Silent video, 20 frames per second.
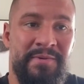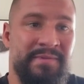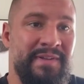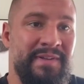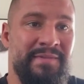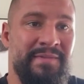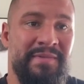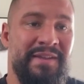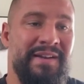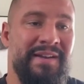
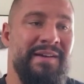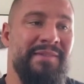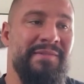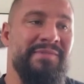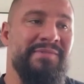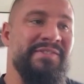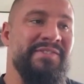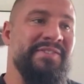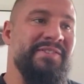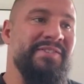I
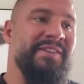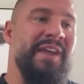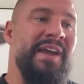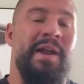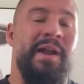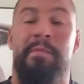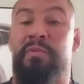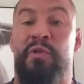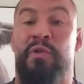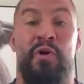mean, I
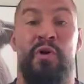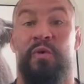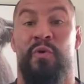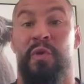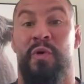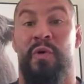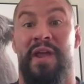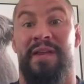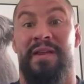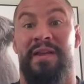was kind of blown
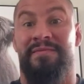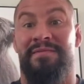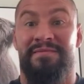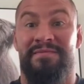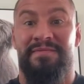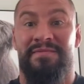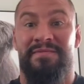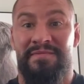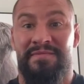away.